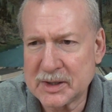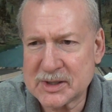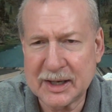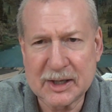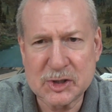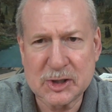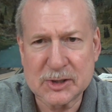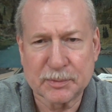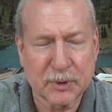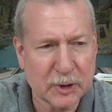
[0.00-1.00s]
and saying she's
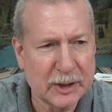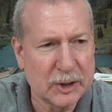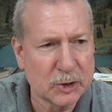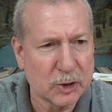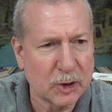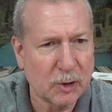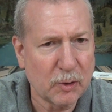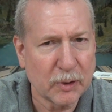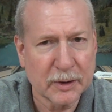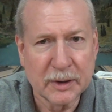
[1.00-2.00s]
a pretty girl
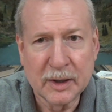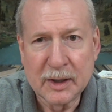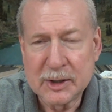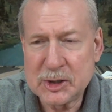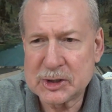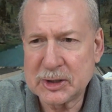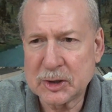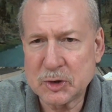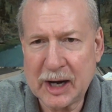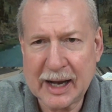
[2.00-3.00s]
or she's an
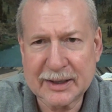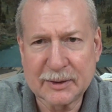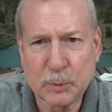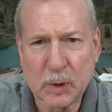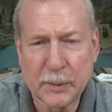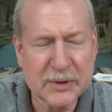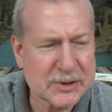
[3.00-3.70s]
attractive woman.